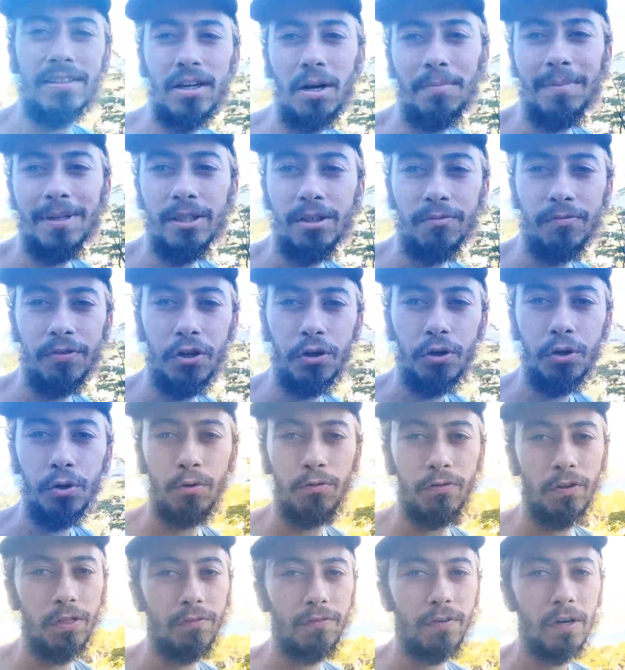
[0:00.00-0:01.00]
come into view
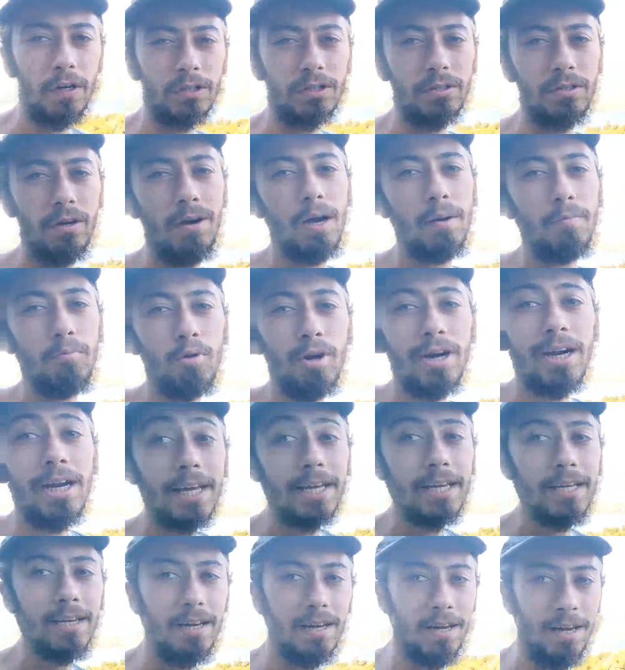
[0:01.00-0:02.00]
for the first time,
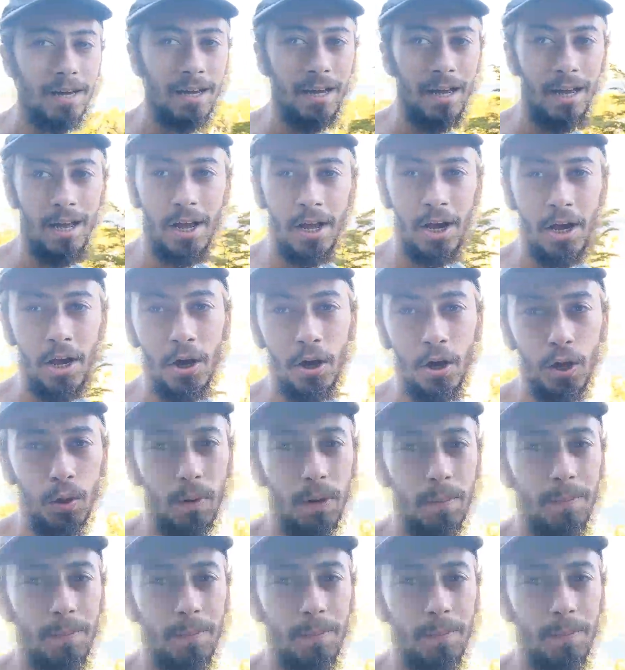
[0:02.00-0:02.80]
really, on the way